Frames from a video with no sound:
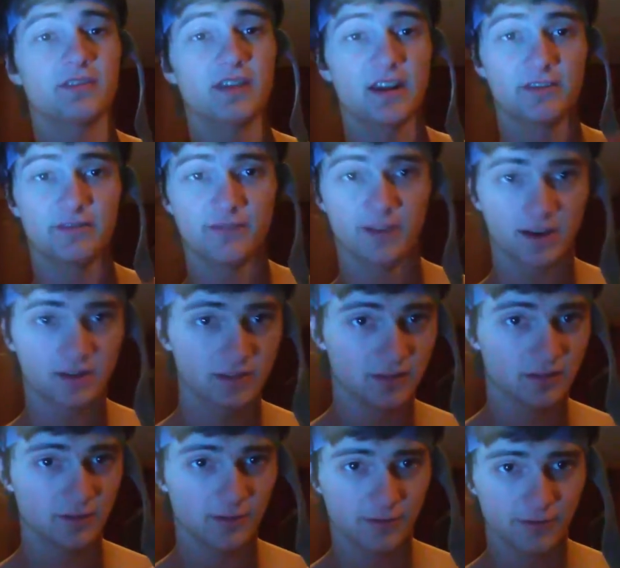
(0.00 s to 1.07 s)
side
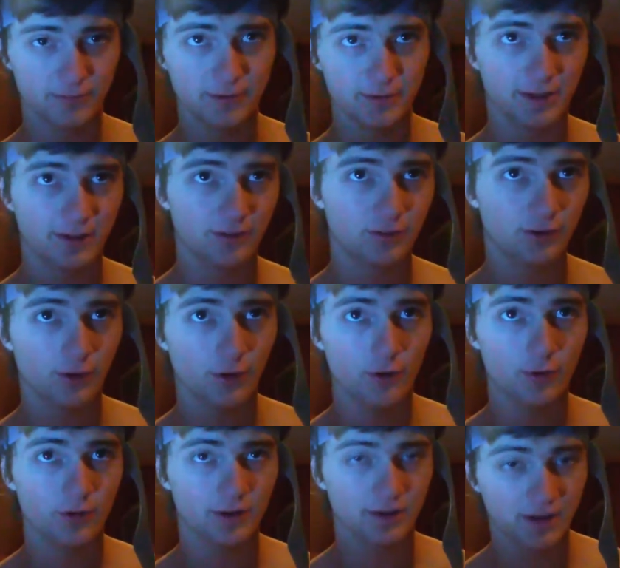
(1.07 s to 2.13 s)
effect of being
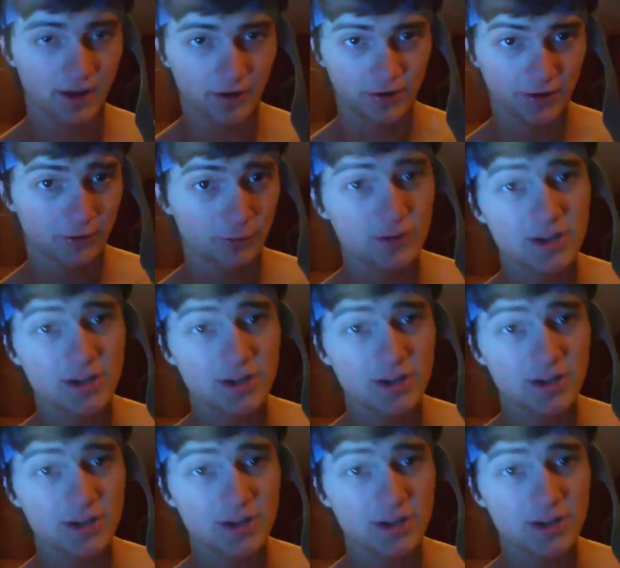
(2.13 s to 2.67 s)
so endearing,